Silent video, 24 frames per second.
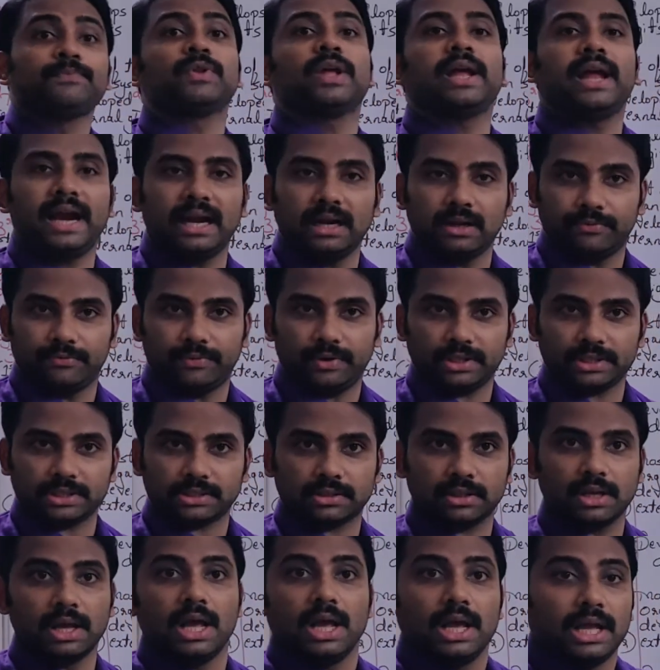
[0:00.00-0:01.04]
Head first.
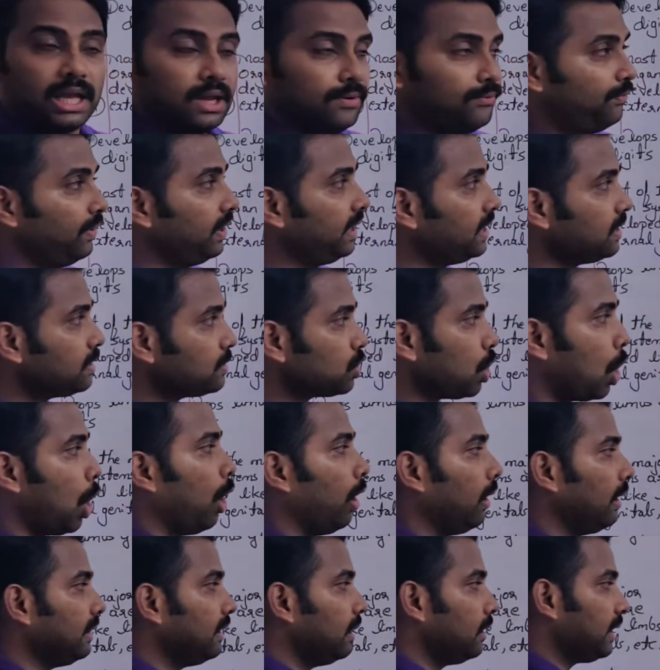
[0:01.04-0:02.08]
If it is
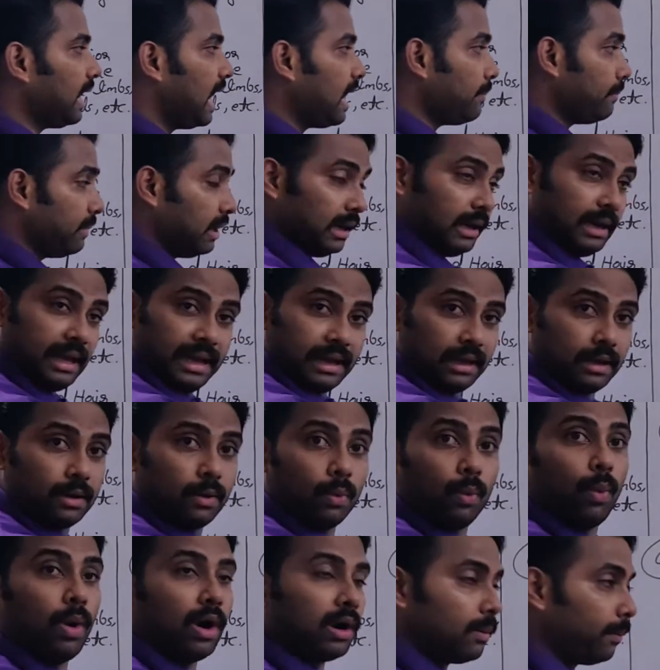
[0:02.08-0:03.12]
all the time leg,
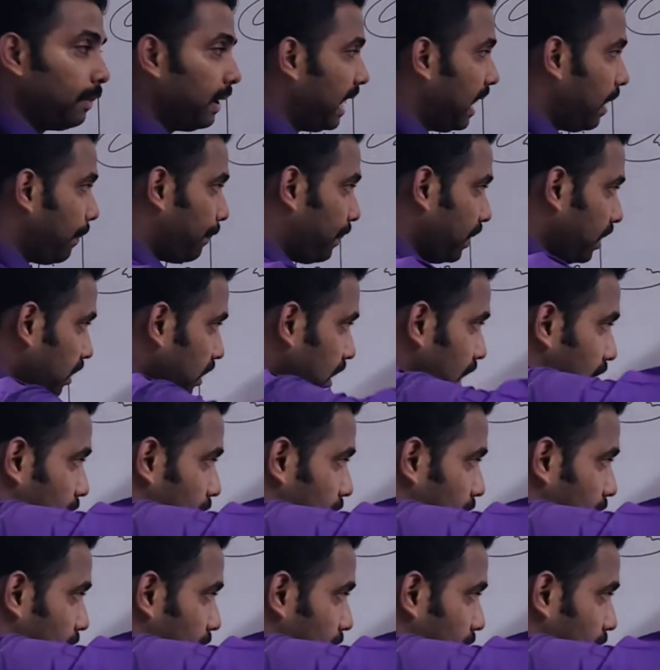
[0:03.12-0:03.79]
what may happen?